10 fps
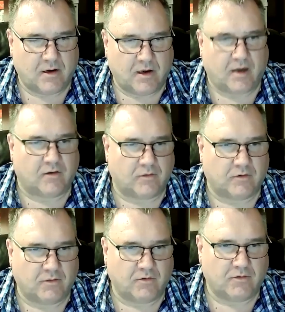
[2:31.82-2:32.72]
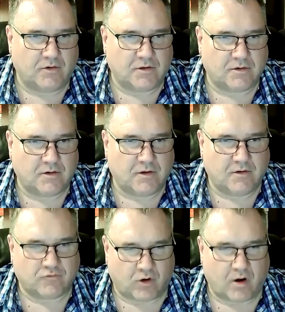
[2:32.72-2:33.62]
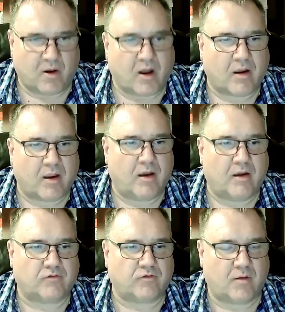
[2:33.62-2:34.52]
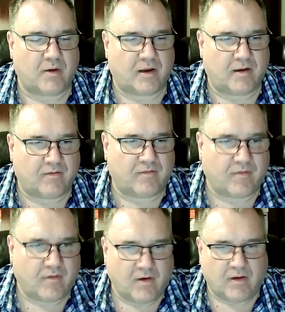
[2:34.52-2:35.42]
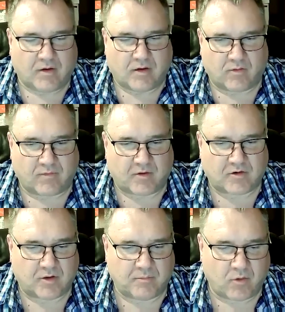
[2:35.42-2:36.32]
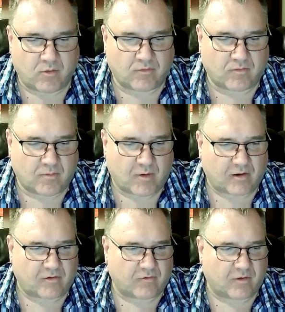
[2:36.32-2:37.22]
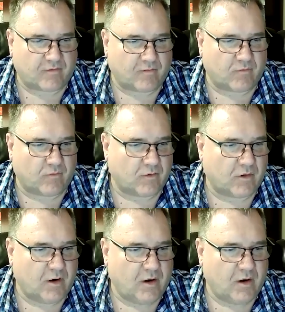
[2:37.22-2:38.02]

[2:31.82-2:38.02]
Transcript: include trauma, and trauma is, especially post-traumatic stress disorder,